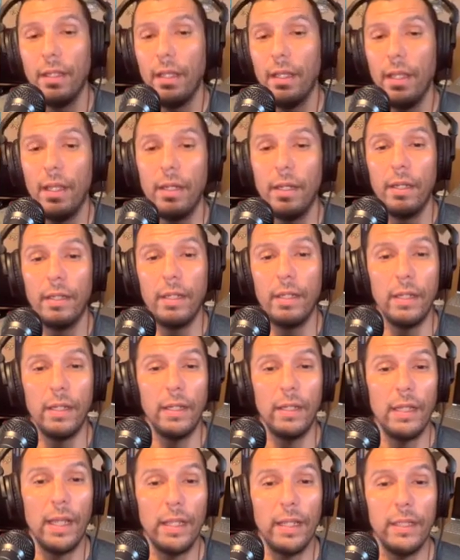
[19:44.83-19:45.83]
And the
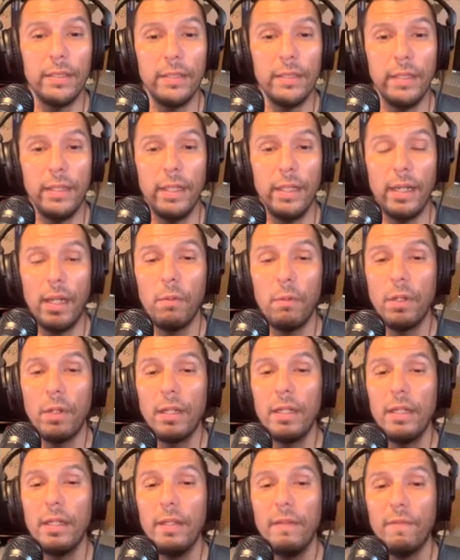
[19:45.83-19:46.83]
legacy that I want to
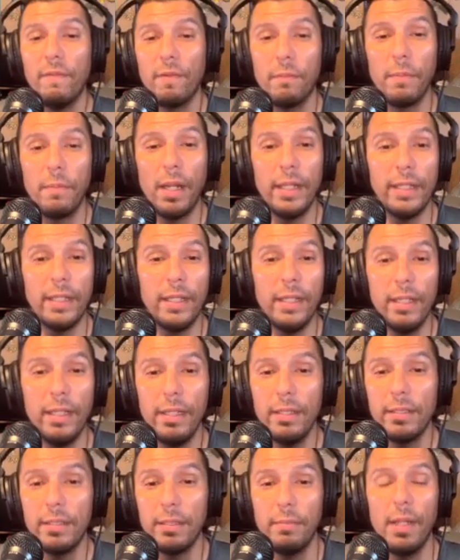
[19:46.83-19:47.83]
leave for my
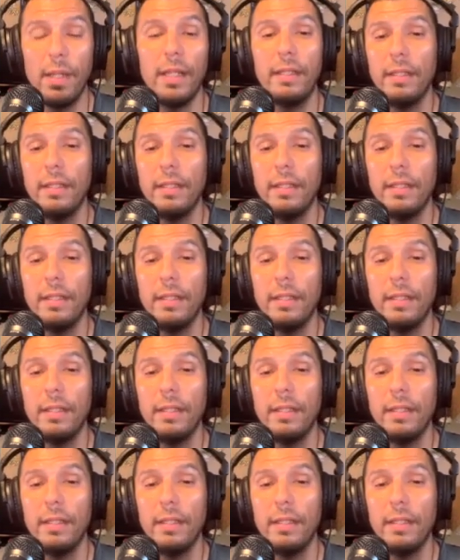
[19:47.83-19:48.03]
kids and